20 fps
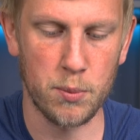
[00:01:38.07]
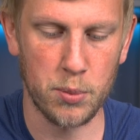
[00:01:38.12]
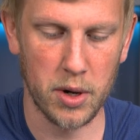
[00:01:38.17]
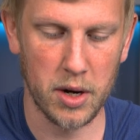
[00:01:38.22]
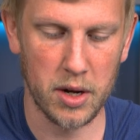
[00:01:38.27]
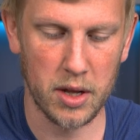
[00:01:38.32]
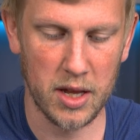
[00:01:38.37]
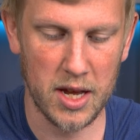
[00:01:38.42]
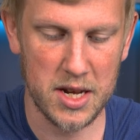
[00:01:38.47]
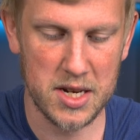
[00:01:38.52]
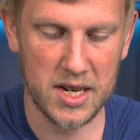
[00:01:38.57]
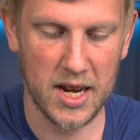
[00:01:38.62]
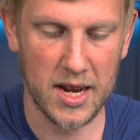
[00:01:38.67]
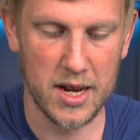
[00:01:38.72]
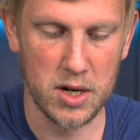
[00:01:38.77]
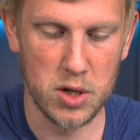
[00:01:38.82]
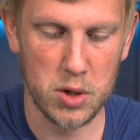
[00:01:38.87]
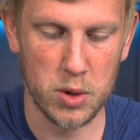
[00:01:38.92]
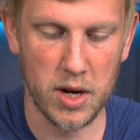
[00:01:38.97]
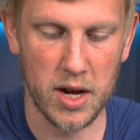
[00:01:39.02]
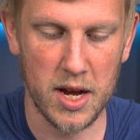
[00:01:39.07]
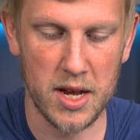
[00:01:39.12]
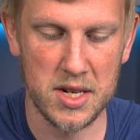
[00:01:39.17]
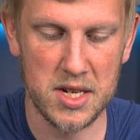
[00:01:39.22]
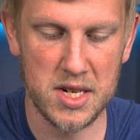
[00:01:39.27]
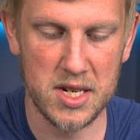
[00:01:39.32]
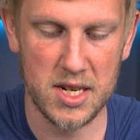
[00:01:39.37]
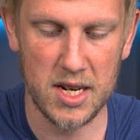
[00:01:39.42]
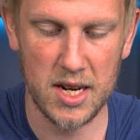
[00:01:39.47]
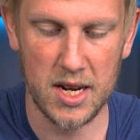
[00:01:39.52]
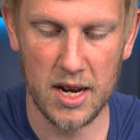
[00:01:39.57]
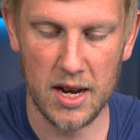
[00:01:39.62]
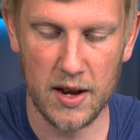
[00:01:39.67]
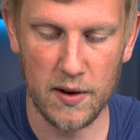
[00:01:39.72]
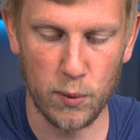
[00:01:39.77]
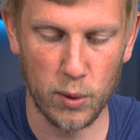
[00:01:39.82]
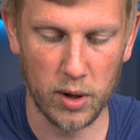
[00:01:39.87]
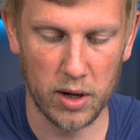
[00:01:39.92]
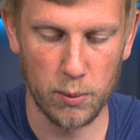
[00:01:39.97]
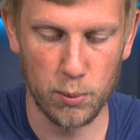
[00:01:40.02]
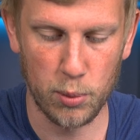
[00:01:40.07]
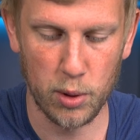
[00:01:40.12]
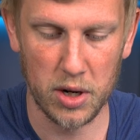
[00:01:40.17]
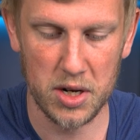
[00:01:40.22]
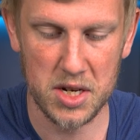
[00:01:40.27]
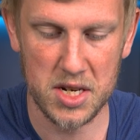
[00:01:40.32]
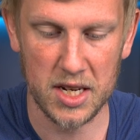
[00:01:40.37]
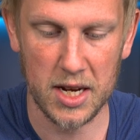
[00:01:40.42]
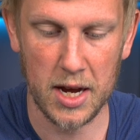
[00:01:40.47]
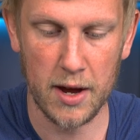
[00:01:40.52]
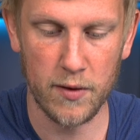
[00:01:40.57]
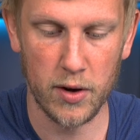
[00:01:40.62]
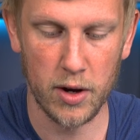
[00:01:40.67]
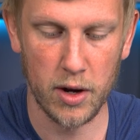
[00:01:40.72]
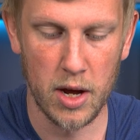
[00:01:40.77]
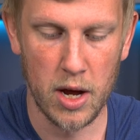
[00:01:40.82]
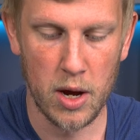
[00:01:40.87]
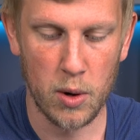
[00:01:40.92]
but let's get into it and see if we can put it together